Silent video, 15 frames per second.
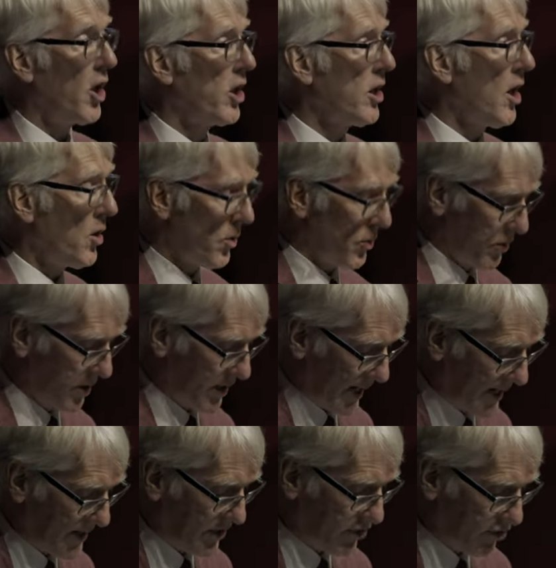alone
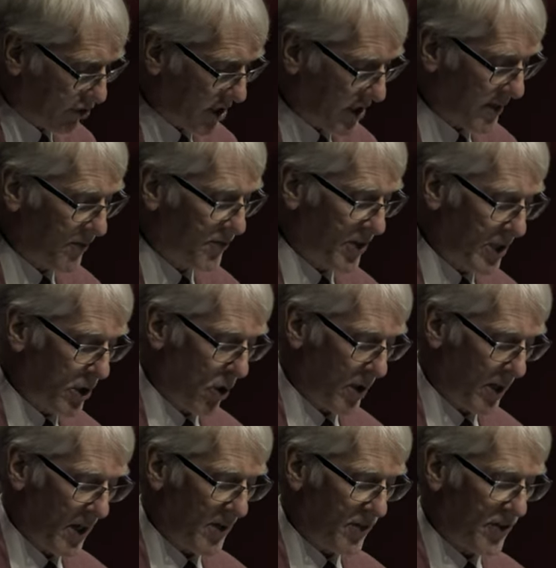can achieve
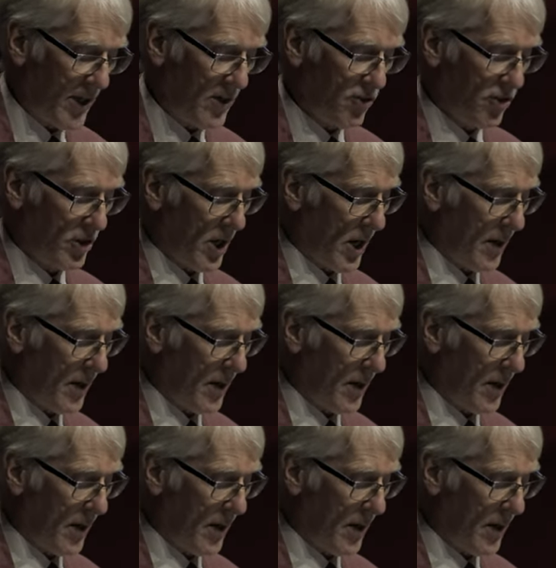decolonization.